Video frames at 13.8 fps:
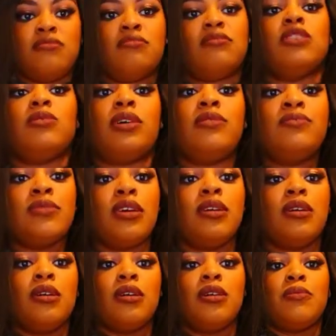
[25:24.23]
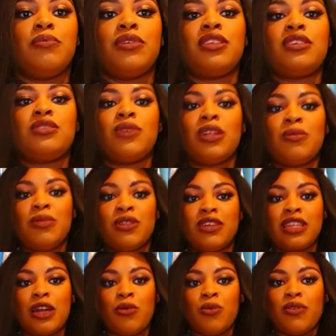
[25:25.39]
Might as well but this is what it'll be looking
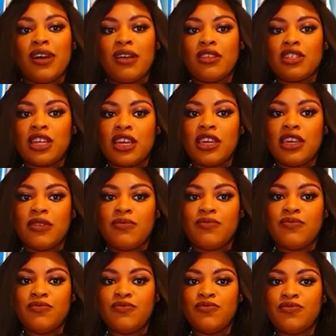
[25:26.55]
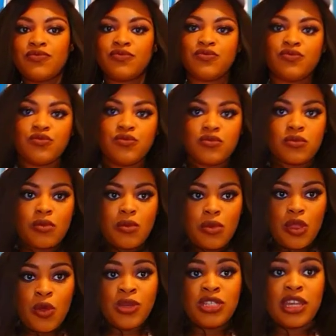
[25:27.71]
like without the jacket
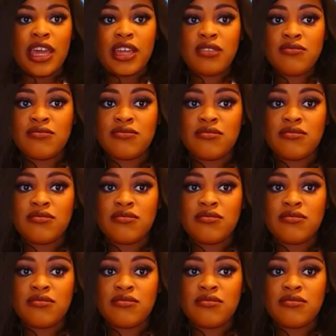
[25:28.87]
which again